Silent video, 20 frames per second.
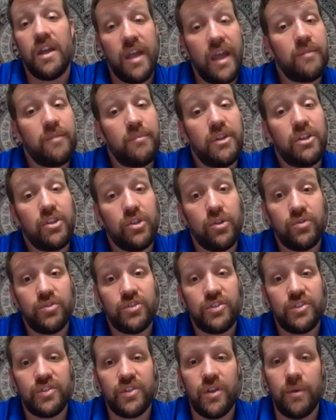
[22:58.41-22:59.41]
and be
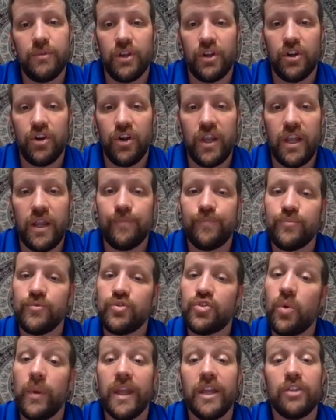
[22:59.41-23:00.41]
used to some degree.
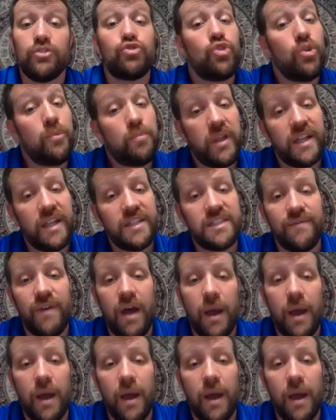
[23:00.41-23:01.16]
So we get 2 plates of